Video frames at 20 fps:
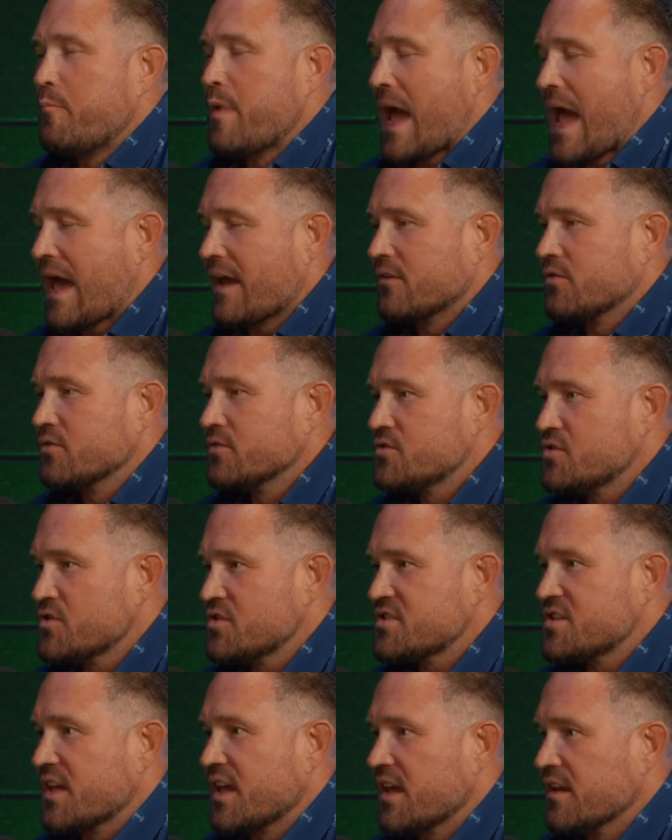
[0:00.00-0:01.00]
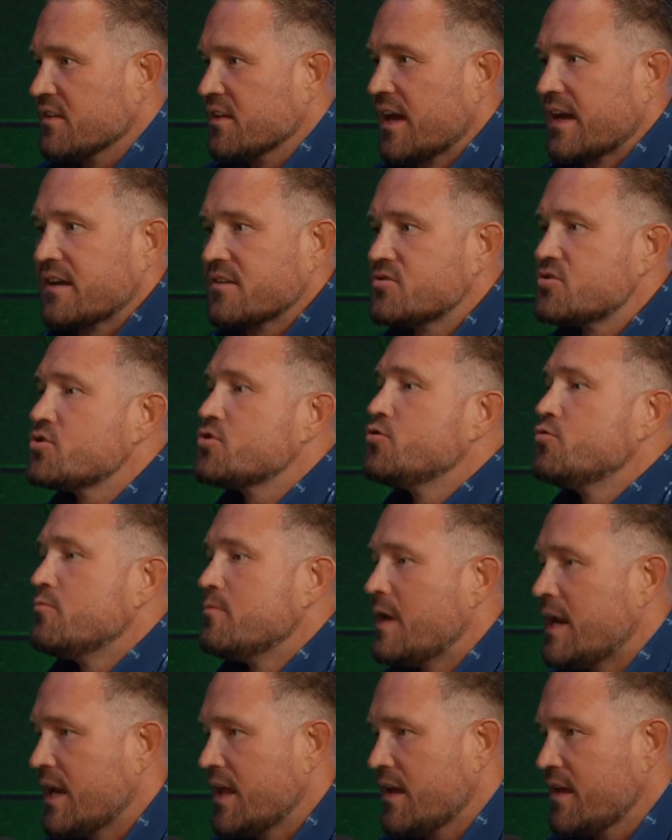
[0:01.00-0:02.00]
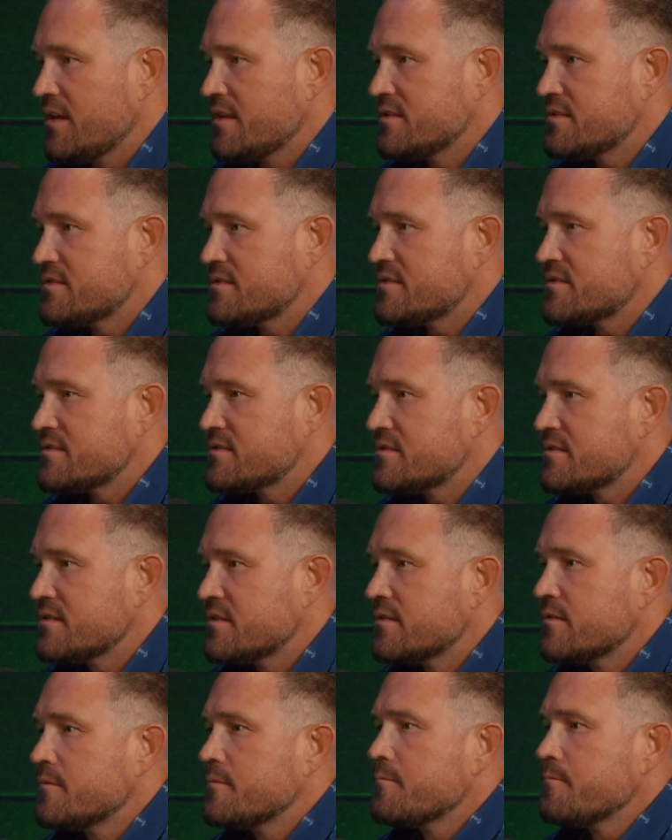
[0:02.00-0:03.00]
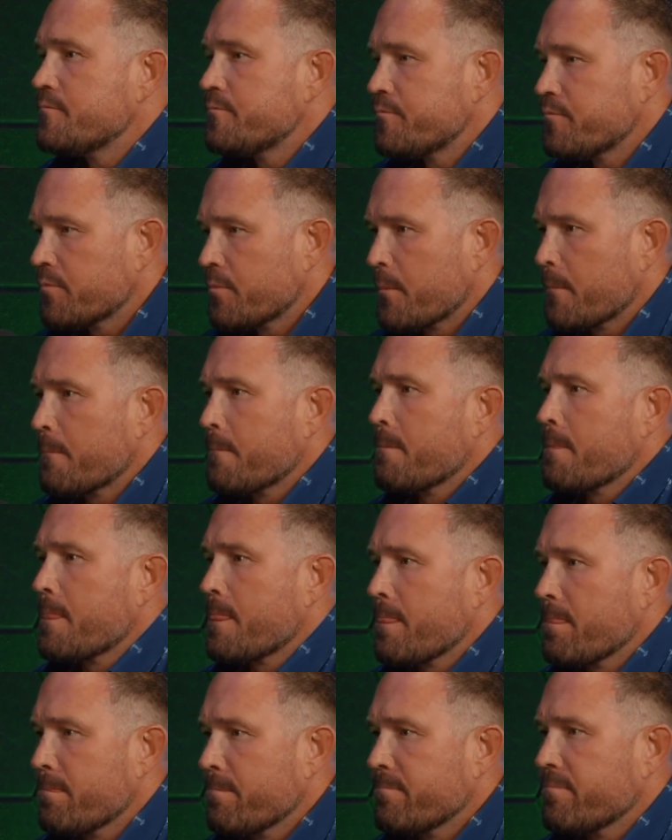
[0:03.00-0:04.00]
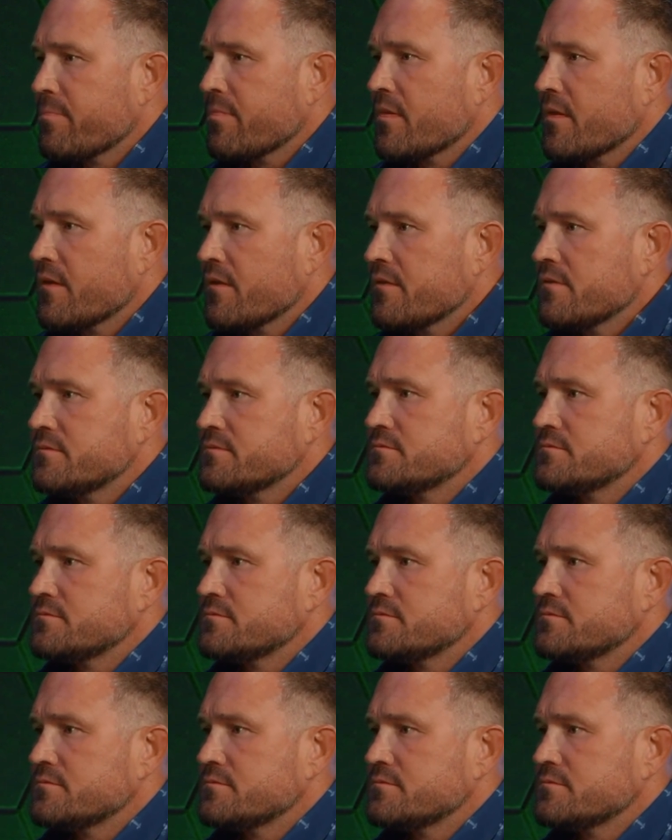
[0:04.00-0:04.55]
battle just to get like 2 minutes? Yeah. It was. It's very